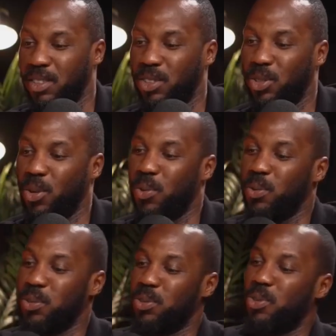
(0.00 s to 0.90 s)

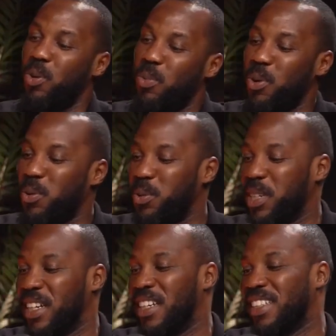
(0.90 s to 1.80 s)
So Zobo
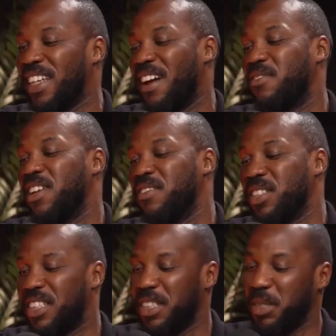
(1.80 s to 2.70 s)
I've never
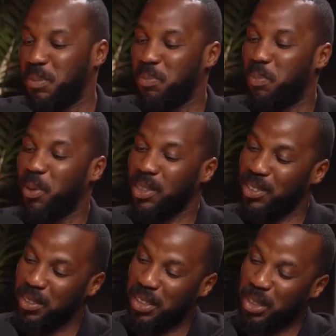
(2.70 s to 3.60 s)
seen it
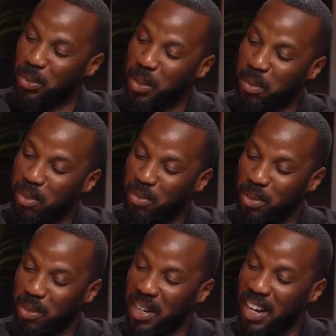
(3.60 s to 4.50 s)
bottled this way
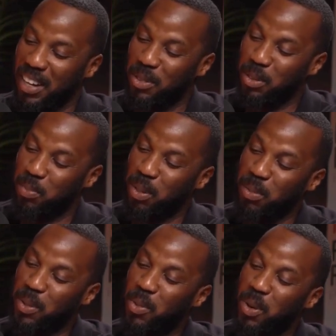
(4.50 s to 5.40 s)
before. I would
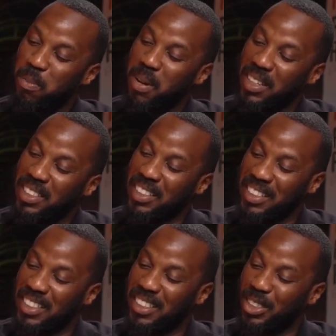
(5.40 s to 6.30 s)
probably walk past
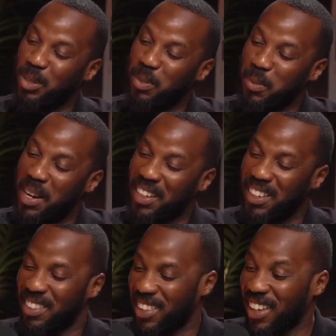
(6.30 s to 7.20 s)
it in a
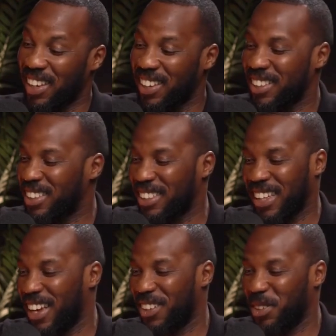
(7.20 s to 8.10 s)
supermarket thinking it's,
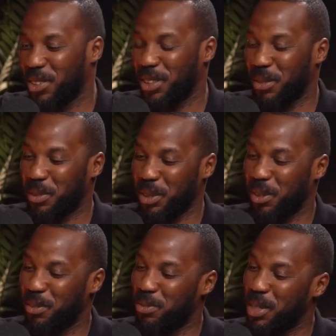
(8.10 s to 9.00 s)
I don't know, some
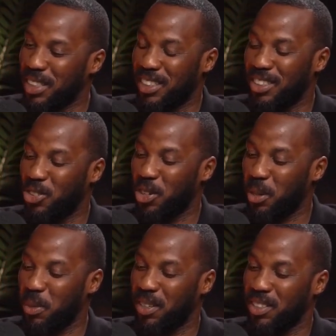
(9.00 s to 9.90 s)
sort of Western
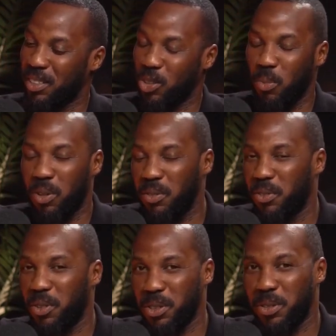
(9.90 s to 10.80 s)
drink, because Zobo,
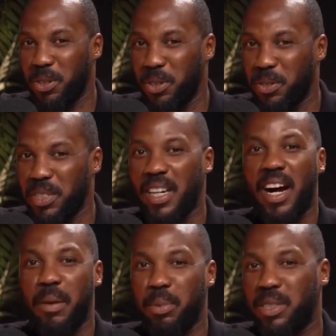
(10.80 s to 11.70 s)
for those who don't know, is a
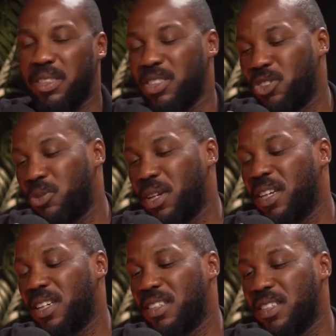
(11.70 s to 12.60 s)
hibiscus
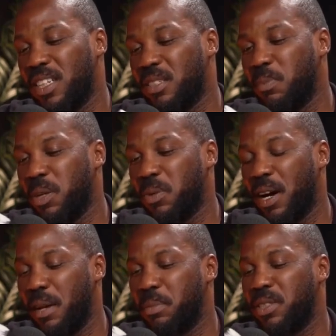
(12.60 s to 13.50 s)
drink. It's made with
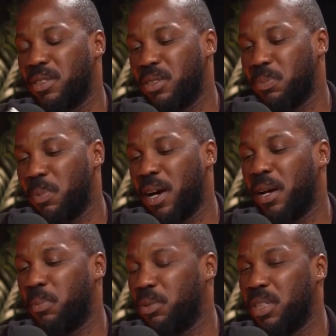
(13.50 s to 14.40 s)
hibiscus,
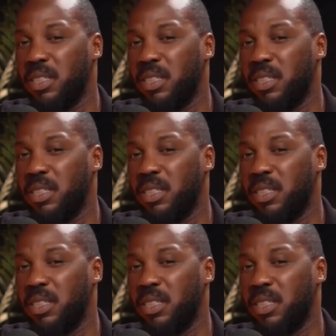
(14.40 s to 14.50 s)
pineapple.